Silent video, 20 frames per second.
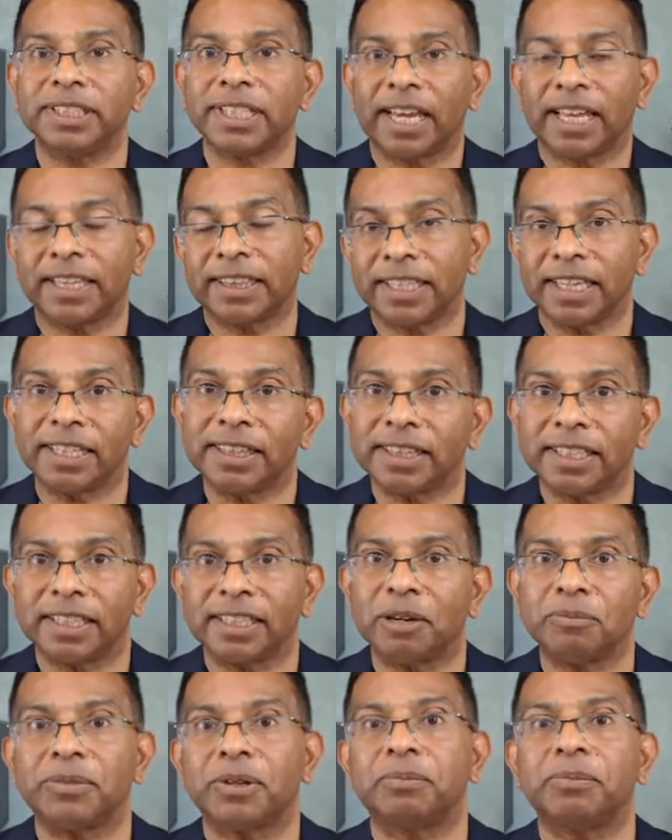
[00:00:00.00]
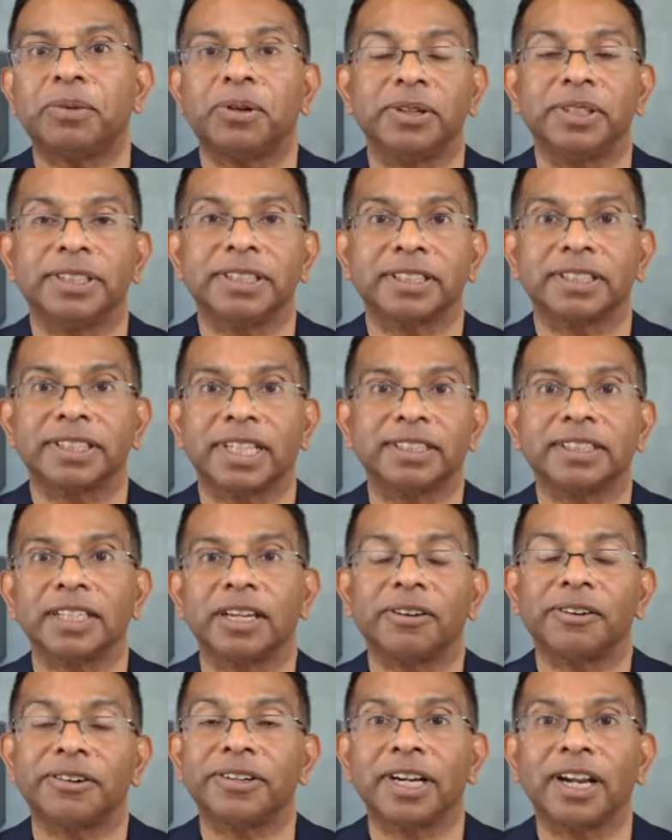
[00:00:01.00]
and then the number of points gets
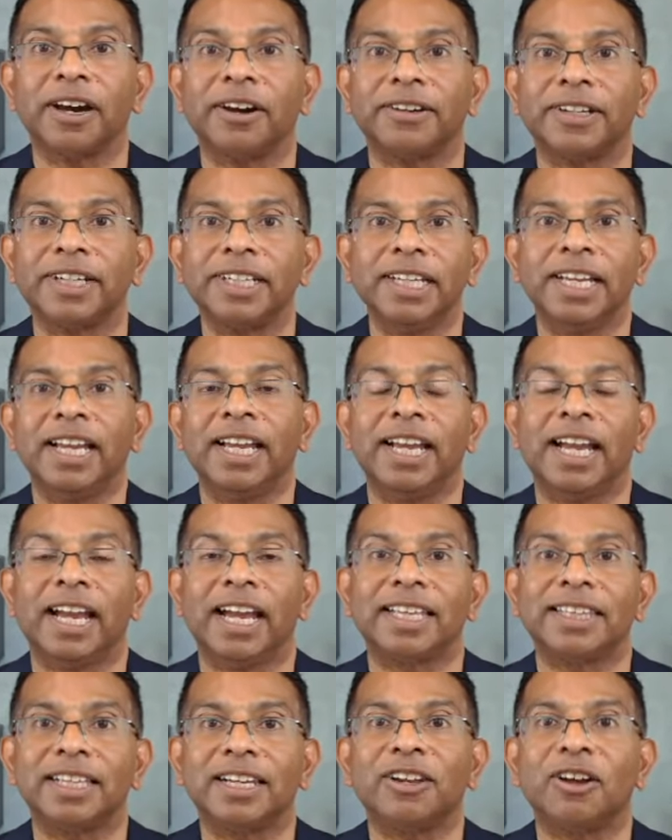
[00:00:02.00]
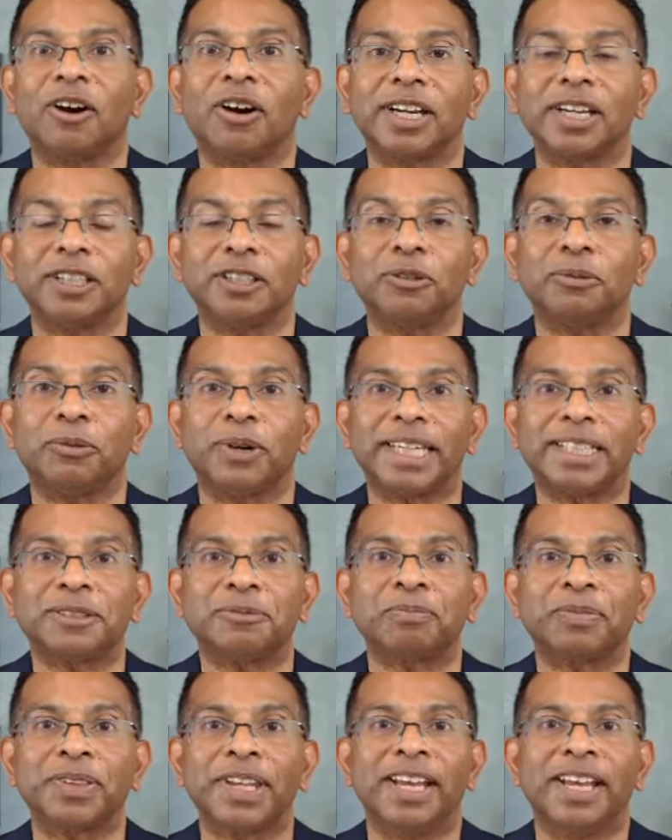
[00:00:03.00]
lower and lower the longer you wait.